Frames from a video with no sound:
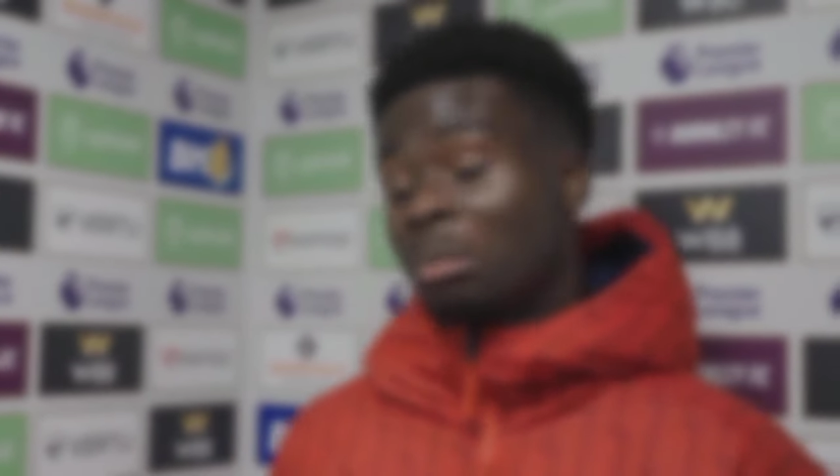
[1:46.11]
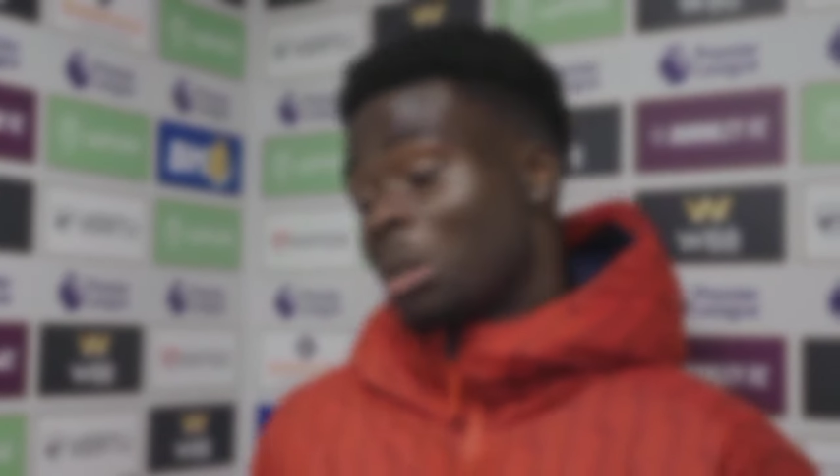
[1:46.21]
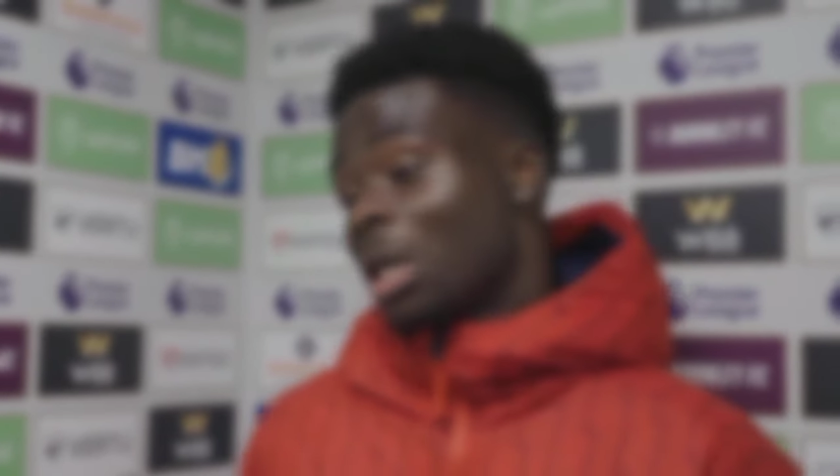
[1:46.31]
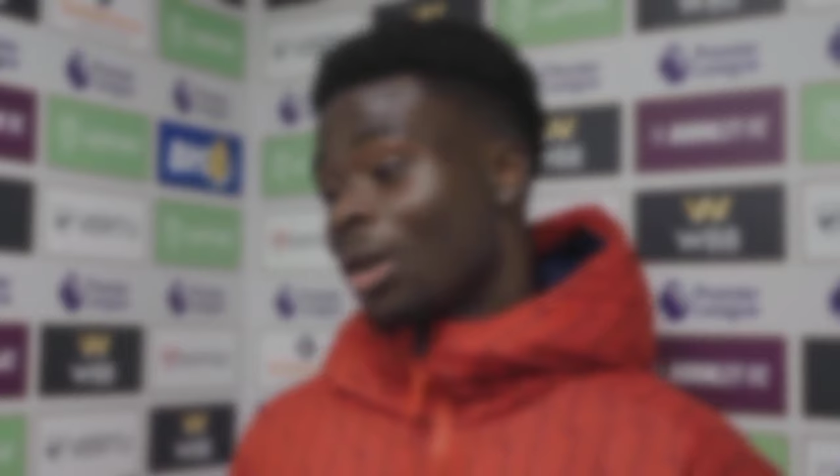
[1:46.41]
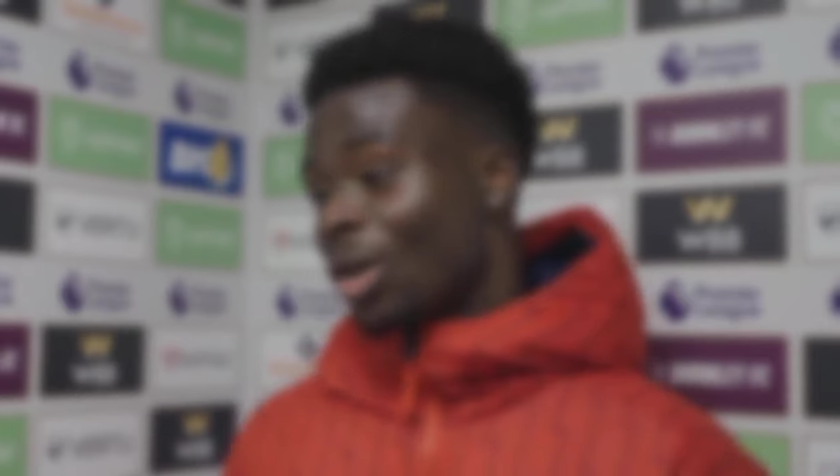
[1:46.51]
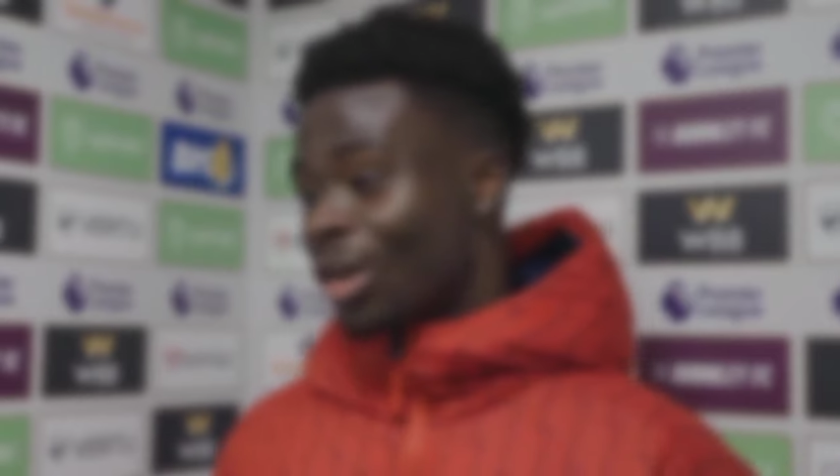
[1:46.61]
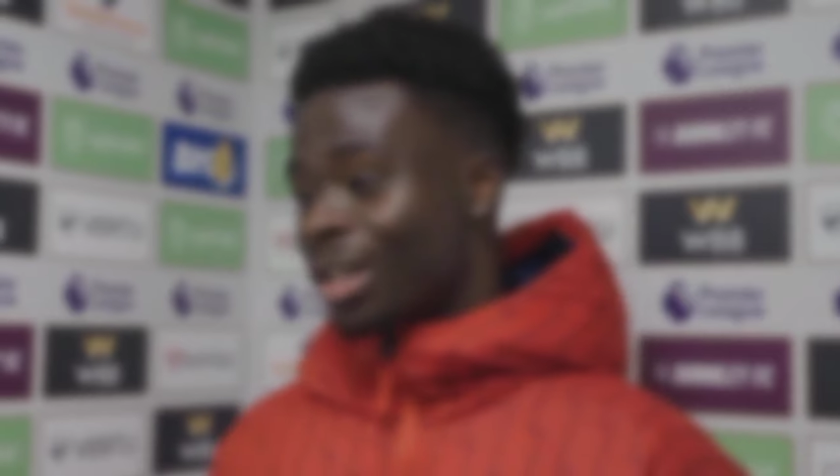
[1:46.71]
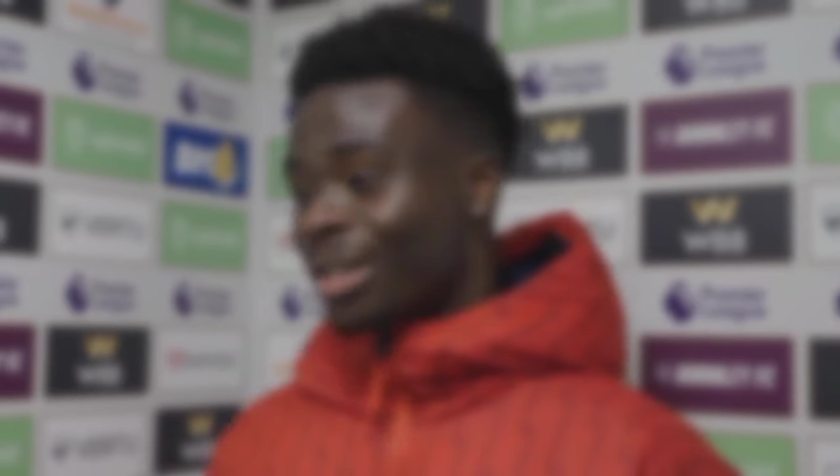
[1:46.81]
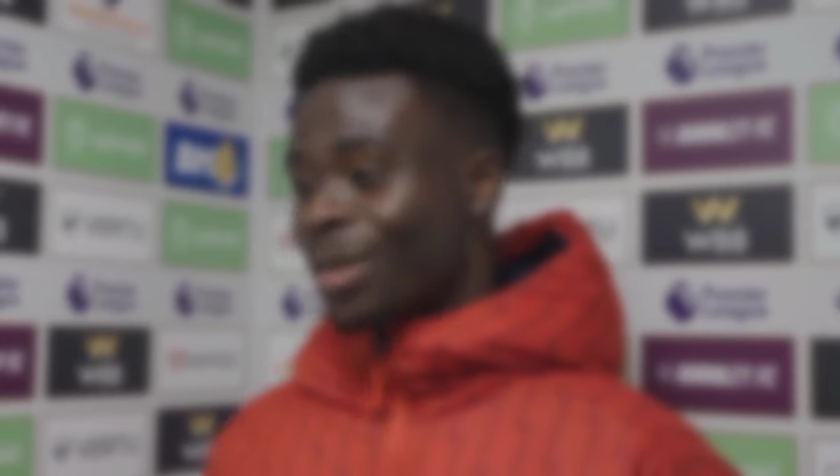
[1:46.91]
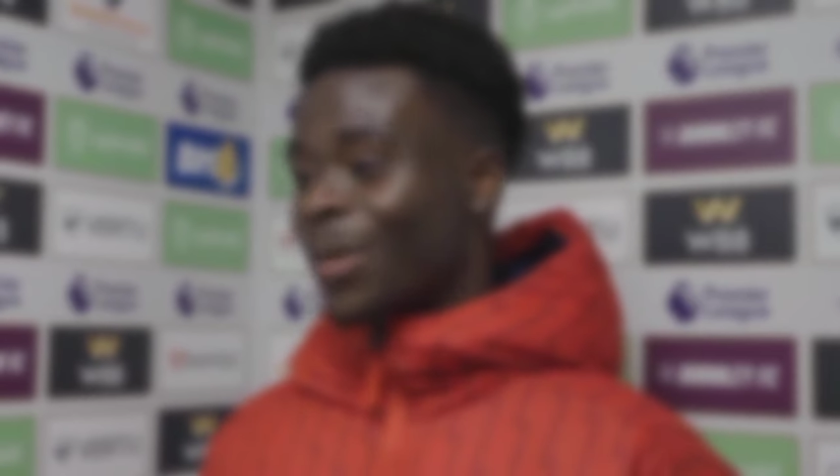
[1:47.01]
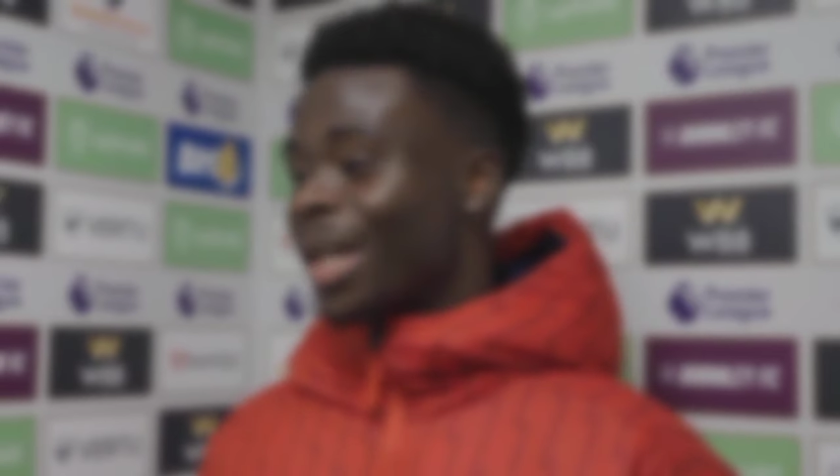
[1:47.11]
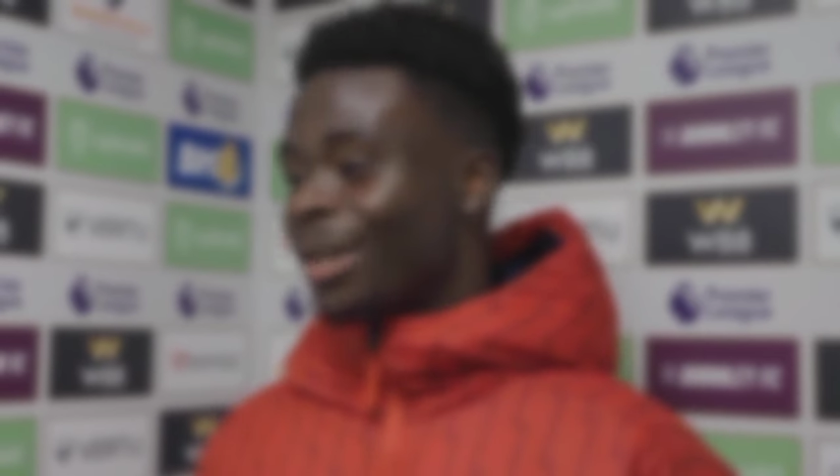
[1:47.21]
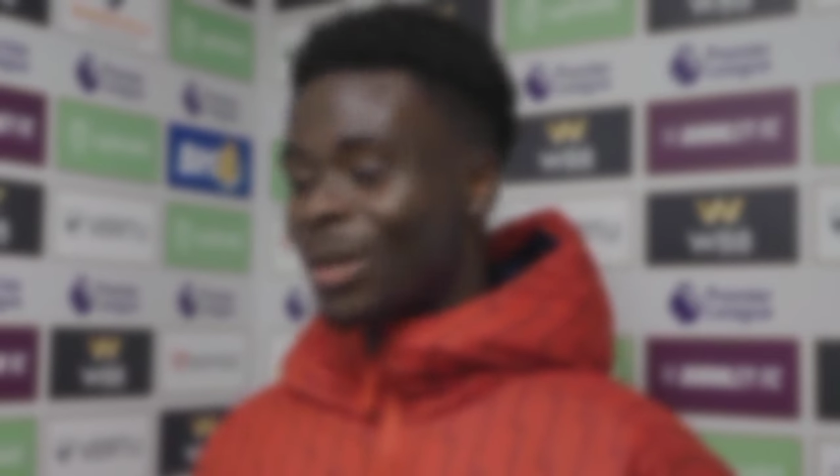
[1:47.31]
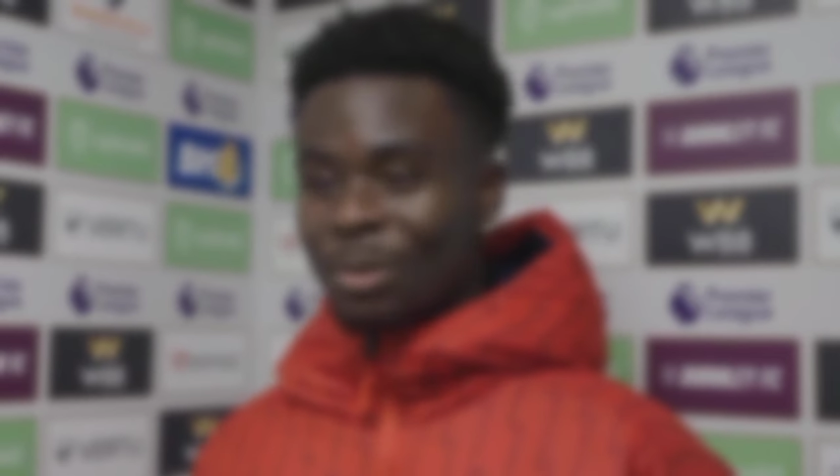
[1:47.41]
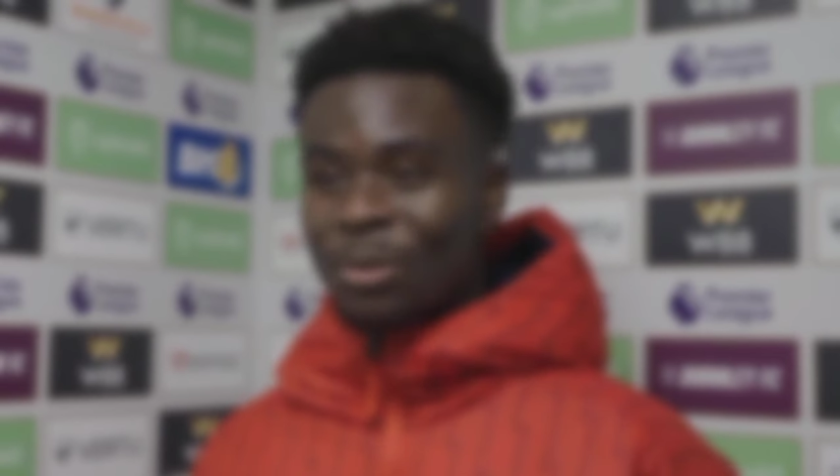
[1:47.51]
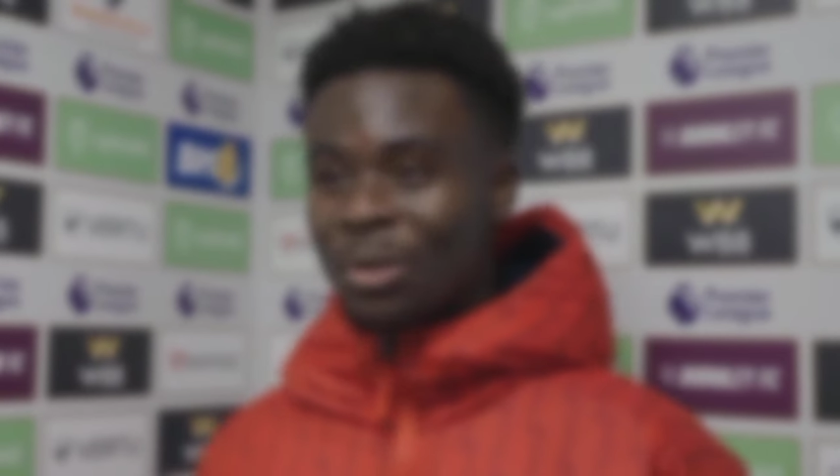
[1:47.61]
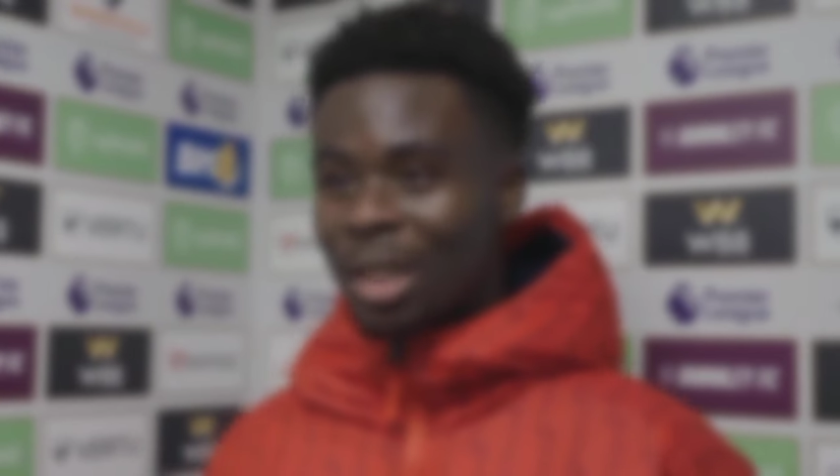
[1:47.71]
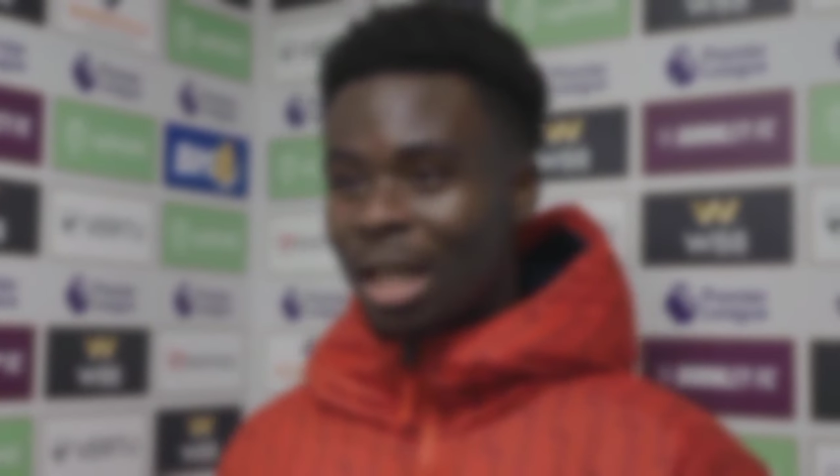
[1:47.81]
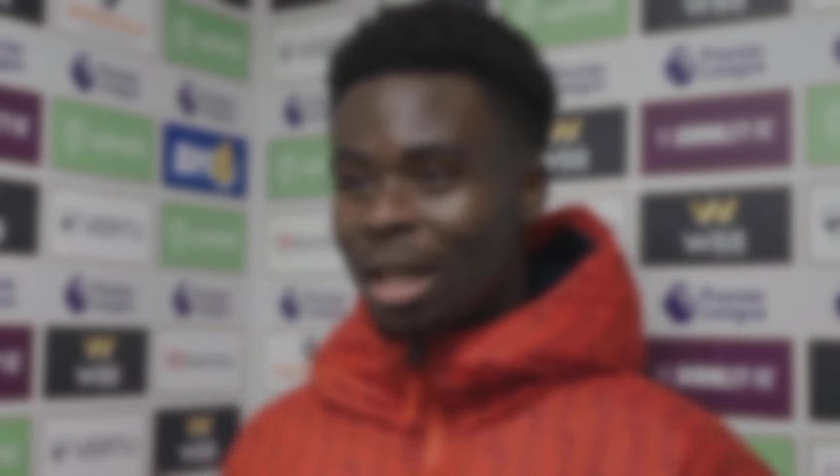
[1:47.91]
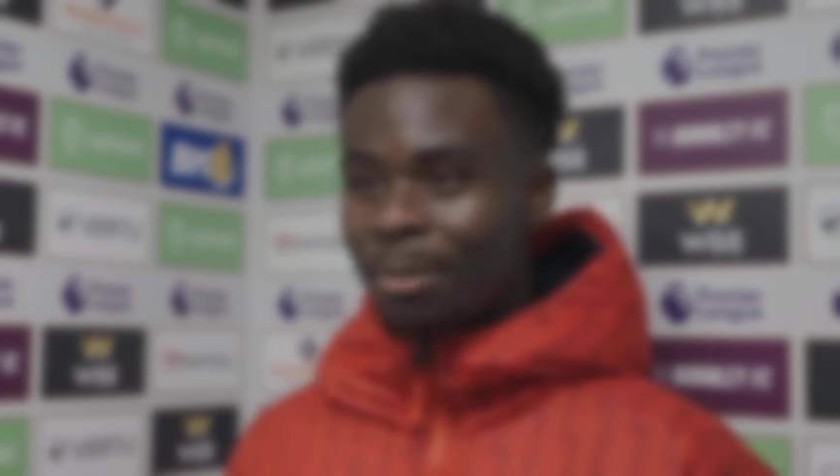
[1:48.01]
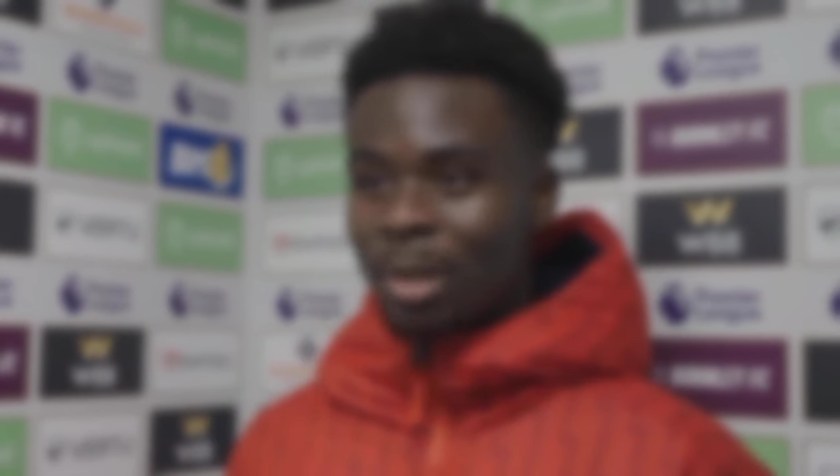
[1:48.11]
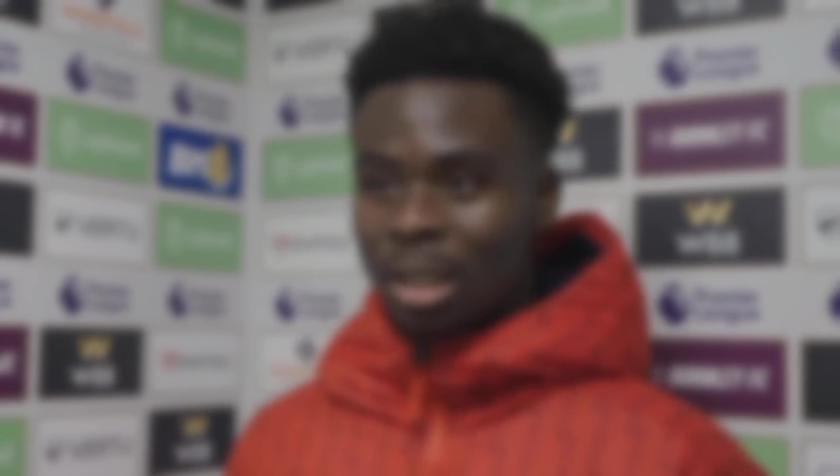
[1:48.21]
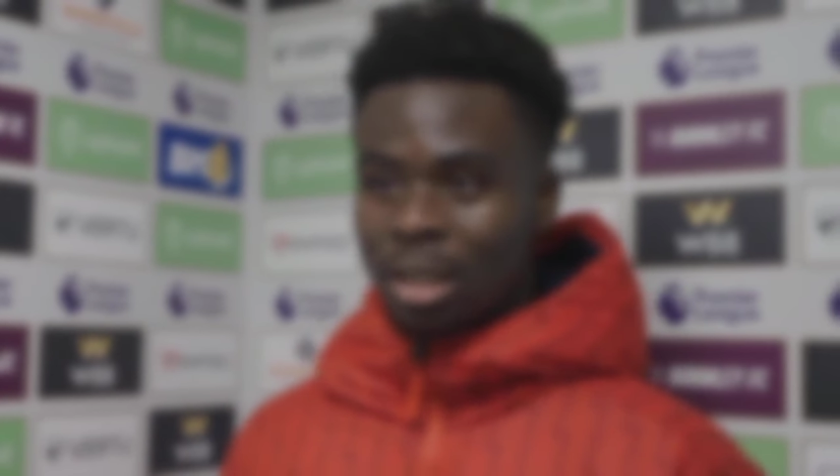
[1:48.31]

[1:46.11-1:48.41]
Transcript: Yeah, congrats to them. We had it on before the game.